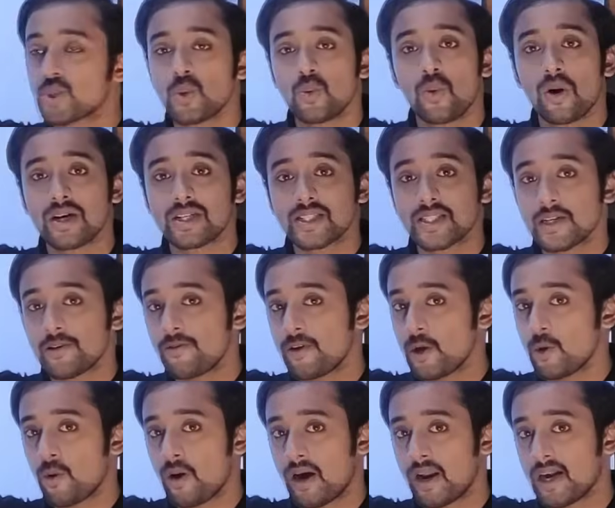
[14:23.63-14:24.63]
towards the
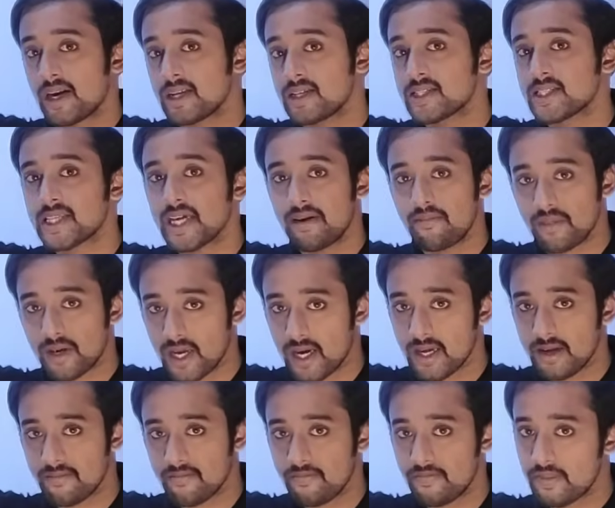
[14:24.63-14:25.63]
VOR at the same
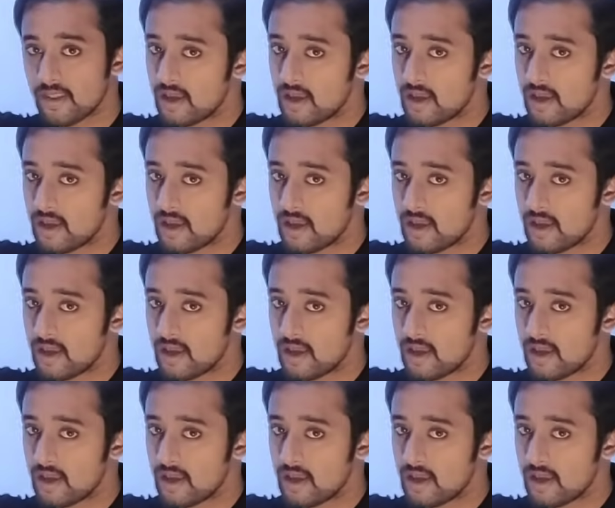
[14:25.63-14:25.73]
time.